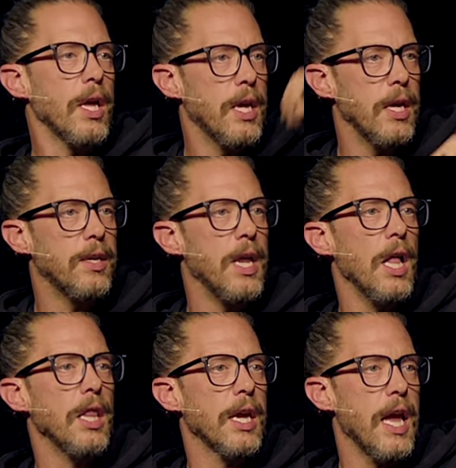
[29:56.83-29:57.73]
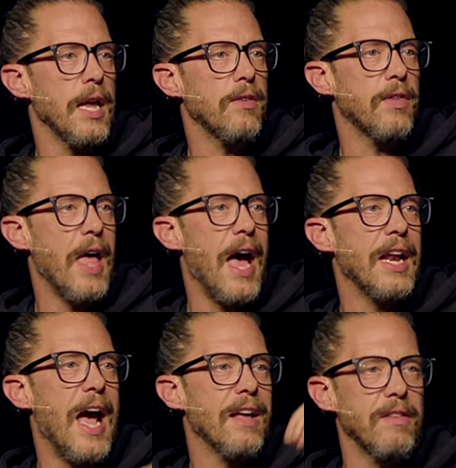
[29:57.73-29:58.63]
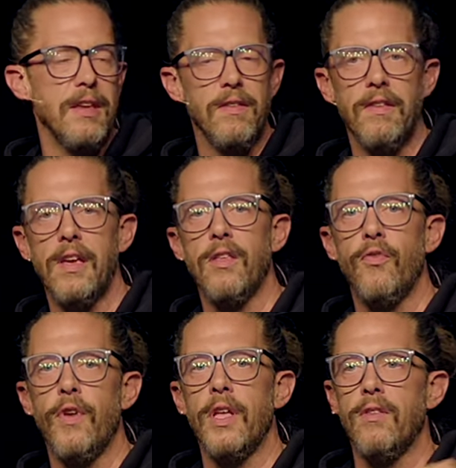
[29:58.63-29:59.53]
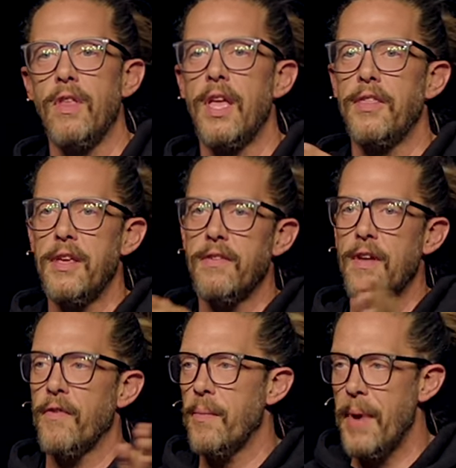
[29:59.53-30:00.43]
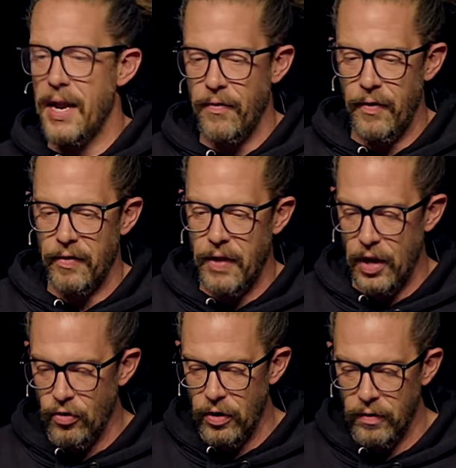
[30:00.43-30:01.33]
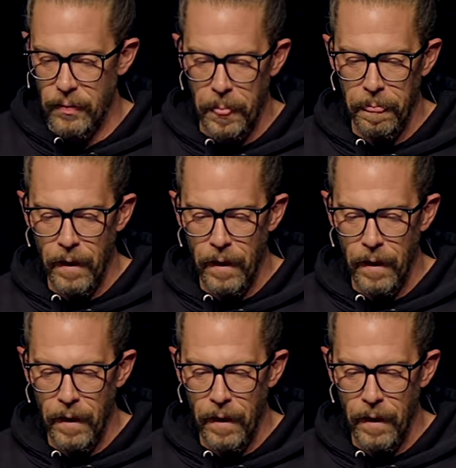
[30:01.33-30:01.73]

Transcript: He delegates that as he sees fit in these different manifestations.